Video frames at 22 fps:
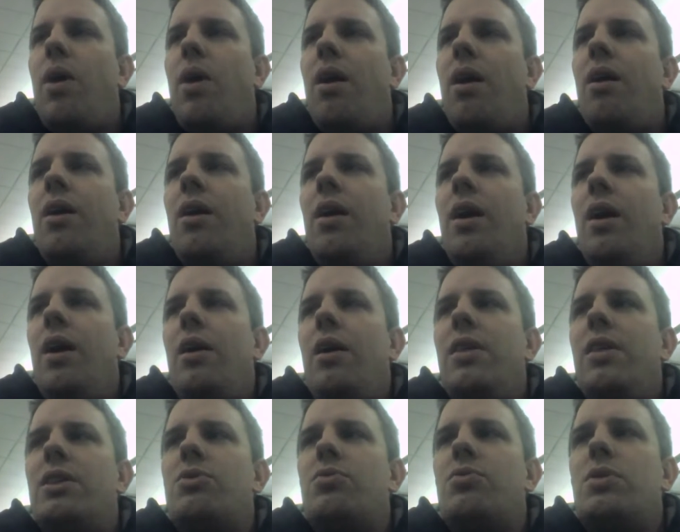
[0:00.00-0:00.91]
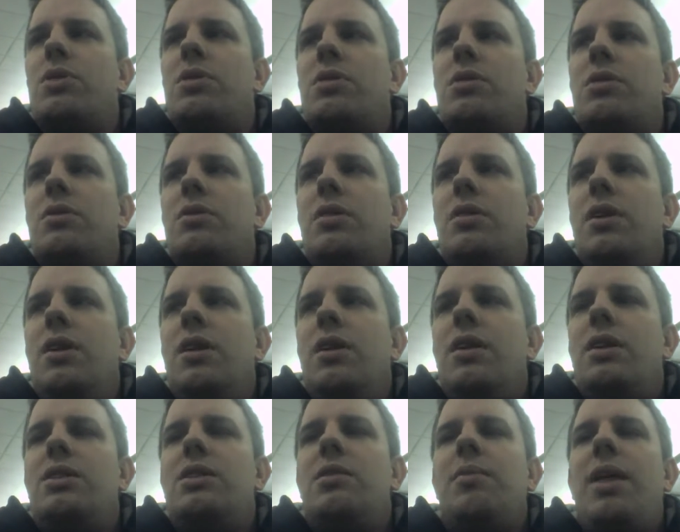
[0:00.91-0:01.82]
Where this
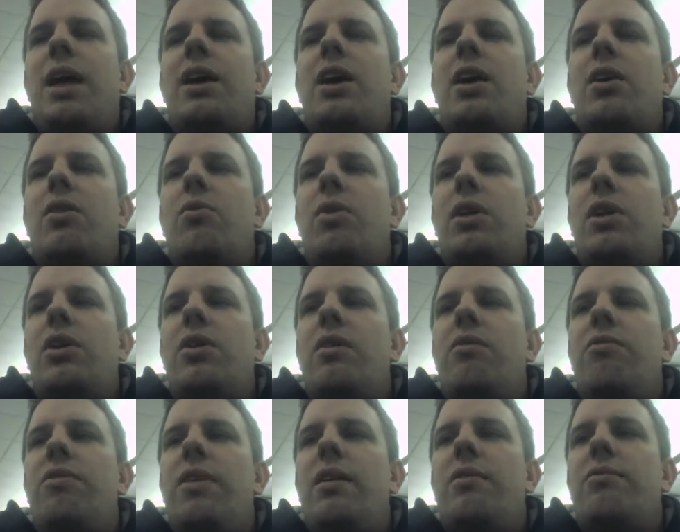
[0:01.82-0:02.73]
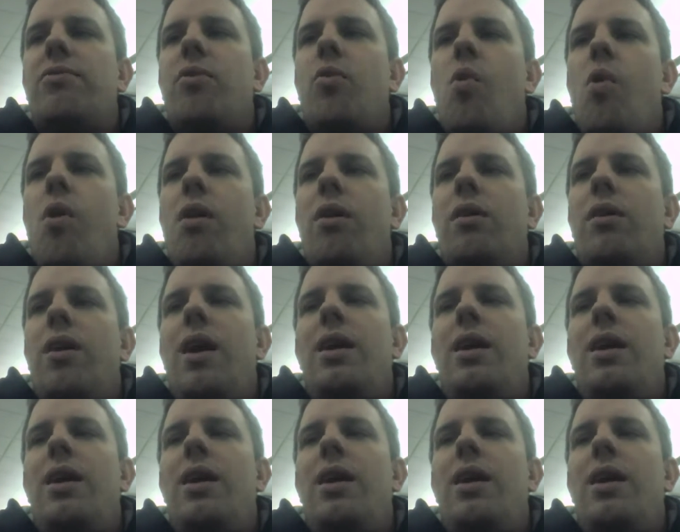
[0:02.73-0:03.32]
seemed like a really good fit for.